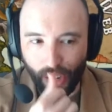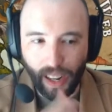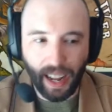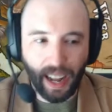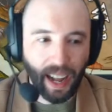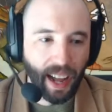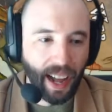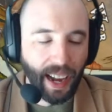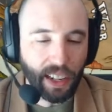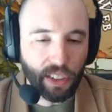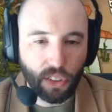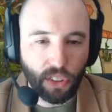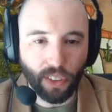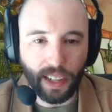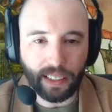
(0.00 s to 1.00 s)
I
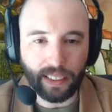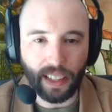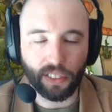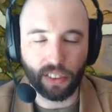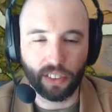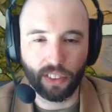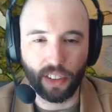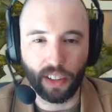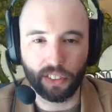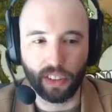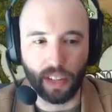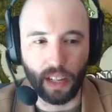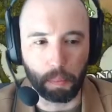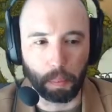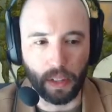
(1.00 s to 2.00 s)
do like that
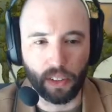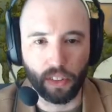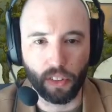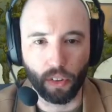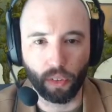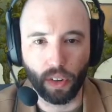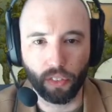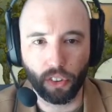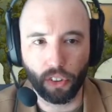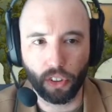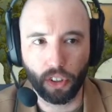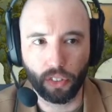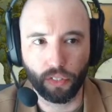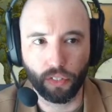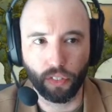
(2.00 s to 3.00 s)
suggestion, Impage. The river
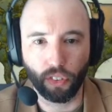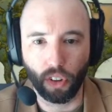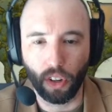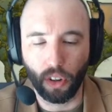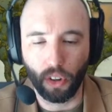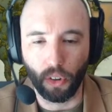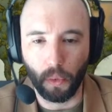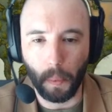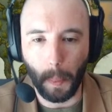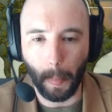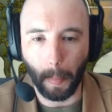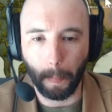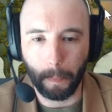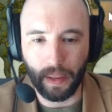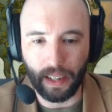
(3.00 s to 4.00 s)
could flow
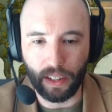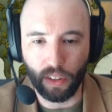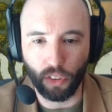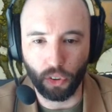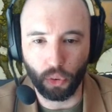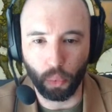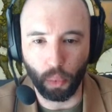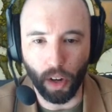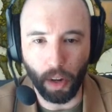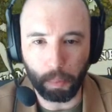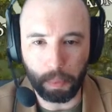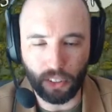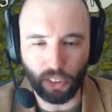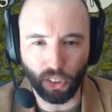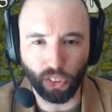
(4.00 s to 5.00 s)
into the
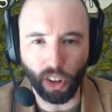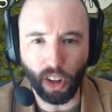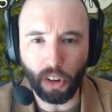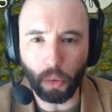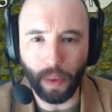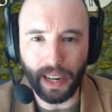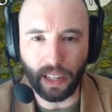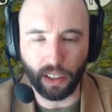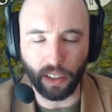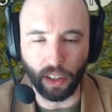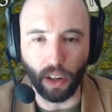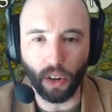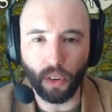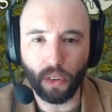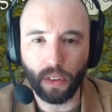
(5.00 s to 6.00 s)
swamp. It's a long way to
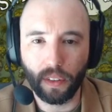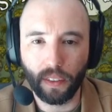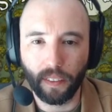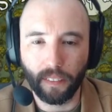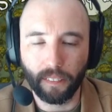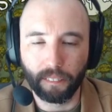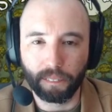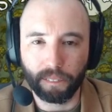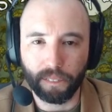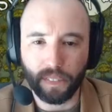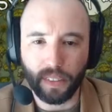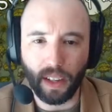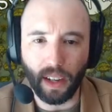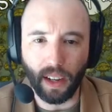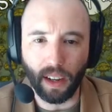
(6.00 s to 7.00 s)
go,
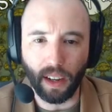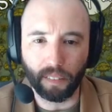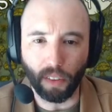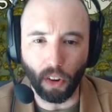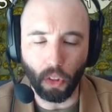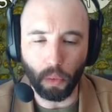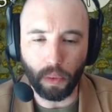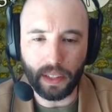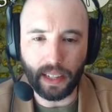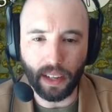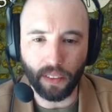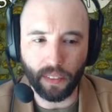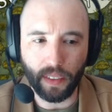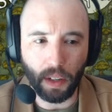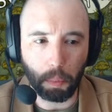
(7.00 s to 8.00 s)
all the way
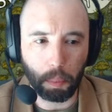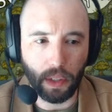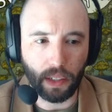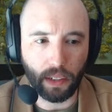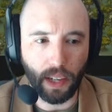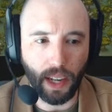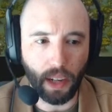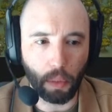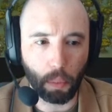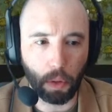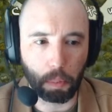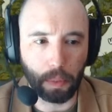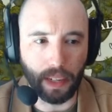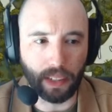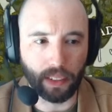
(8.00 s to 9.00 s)
down there, but it kind of
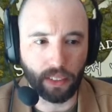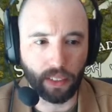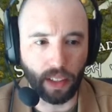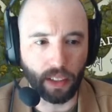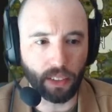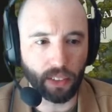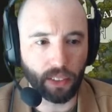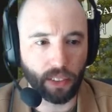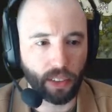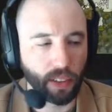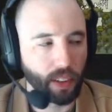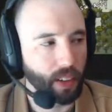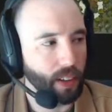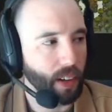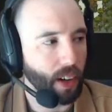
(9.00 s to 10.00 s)
would make sense.
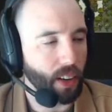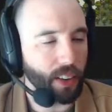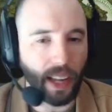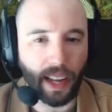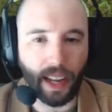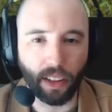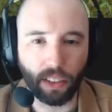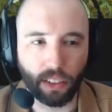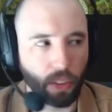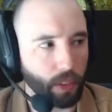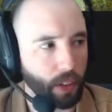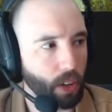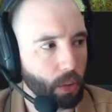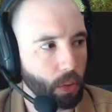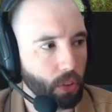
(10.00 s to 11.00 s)
Oh yeah, Alex, here
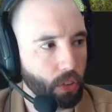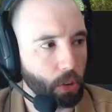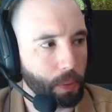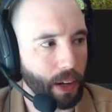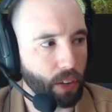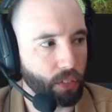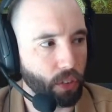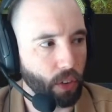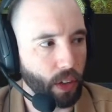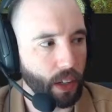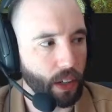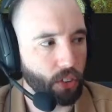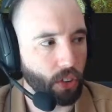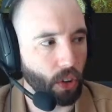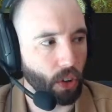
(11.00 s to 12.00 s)
we go. We'll zoom out for you.
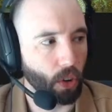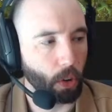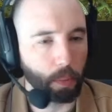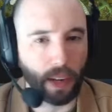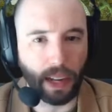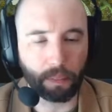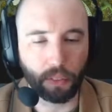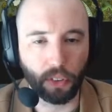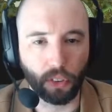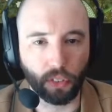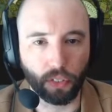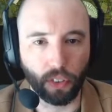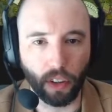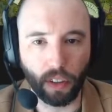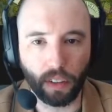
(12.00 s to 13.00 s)
Here's our whole map so
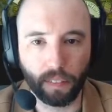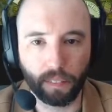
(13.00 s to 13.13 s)
far.